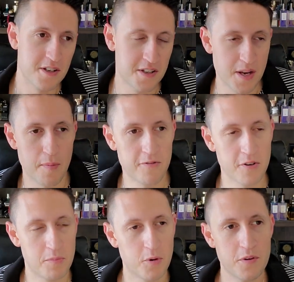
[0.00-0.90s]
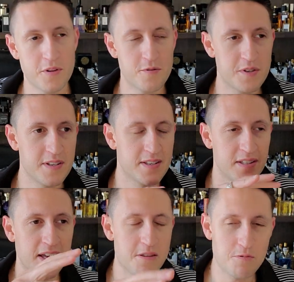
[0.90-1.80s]
to some of them or there's this
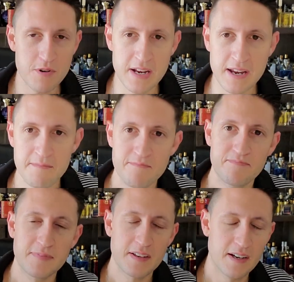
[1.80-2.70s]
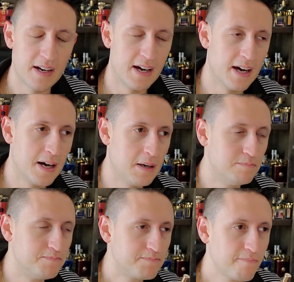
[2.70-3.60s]
leathery
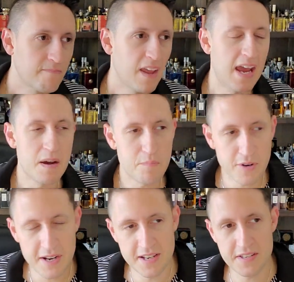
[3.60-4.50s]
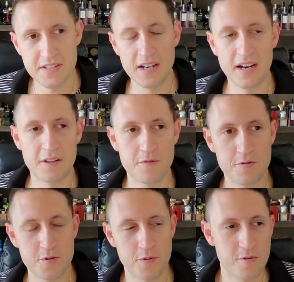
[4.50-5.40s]
um, ambryness to
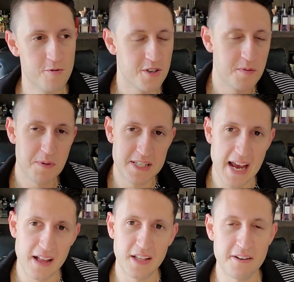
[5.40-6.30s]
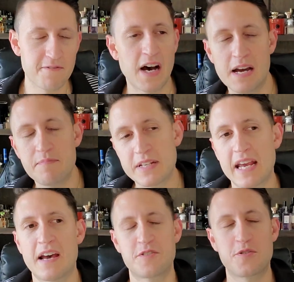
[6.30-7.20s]
others or there's this metallic vibe to
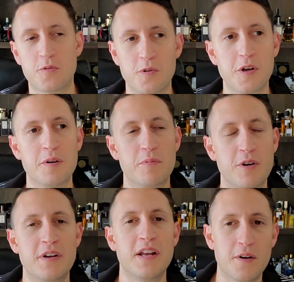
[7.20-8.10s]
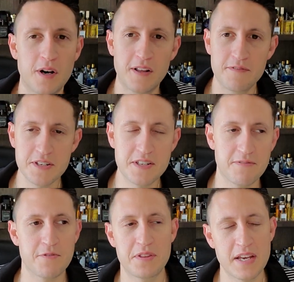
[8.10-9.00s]
castoreum or, you know, all of these
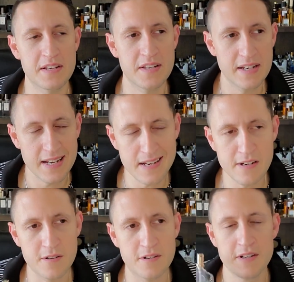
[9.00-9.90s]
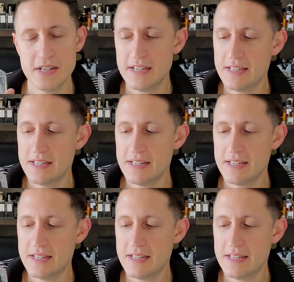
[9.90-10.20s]
different things. And here,